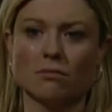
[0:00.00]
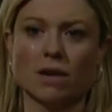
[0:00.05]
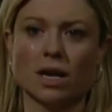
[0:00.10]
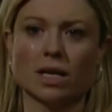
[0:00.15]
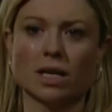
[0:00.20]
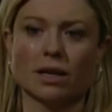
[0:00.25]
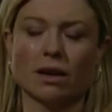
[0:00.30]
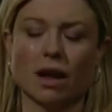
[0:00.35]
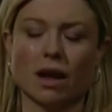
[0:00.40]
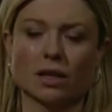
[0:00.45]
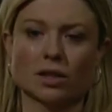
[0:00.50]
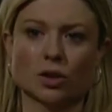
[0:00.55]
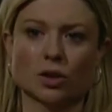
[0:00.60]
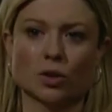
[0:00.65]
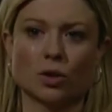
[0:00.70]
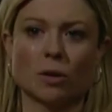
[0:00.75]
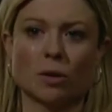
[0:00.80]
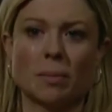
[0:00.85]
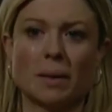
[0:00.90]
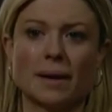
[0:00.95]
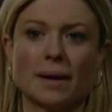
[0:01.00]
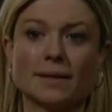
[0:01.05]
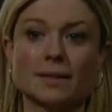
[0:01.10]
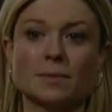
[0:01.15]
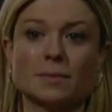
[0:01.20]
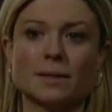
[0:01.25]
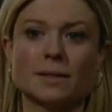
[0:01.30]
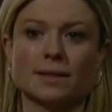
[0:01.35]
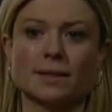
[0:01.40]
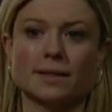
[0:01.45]
Ray didn't like to talk about
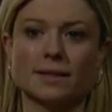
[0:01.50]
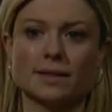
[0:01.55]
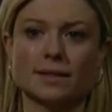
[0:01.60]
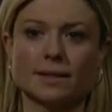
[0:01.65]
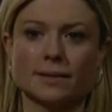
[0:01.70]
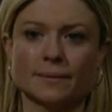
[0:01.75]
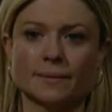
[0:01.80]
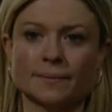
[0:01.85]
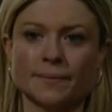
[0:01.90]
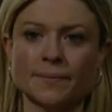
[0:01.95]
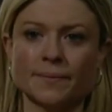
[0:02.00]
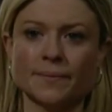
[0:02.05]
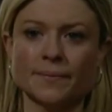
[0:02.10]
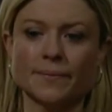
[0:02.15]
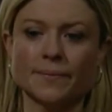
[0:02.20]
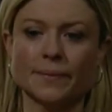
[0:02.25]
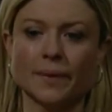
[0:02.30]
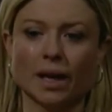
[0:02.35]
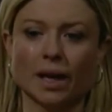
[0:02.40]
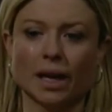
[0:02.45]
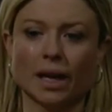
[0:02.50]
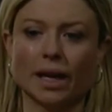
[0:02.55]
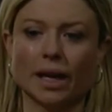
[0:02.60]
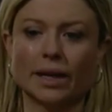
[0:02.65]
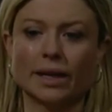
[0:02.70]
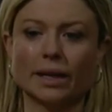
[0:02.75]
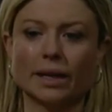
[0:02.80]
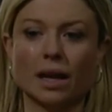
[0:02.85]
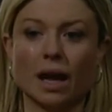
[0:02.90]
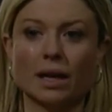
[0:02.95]
his business.
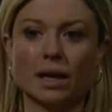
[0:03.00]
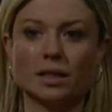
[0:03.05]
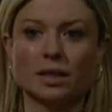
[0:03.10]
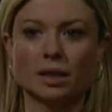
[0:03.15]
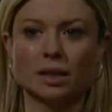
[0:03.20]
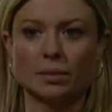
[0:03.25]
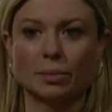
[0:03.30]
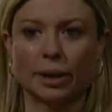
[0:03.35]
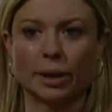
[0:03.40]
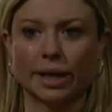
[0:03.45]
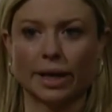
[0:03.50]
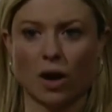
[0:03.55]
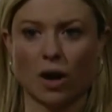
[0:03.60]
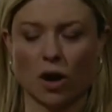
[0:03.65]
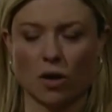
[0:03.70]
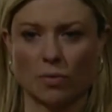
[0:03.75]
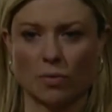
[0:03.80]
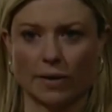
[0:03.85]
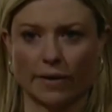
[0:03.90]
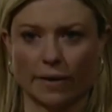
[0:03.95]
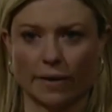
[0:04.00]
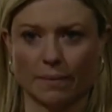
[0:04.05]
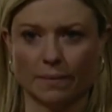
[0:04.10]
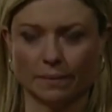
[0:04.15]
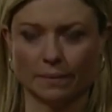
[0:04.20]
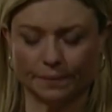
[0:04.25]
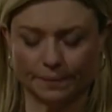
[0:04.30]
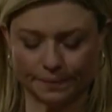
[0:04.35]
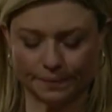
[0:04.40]
He didn't like to bring it home with him.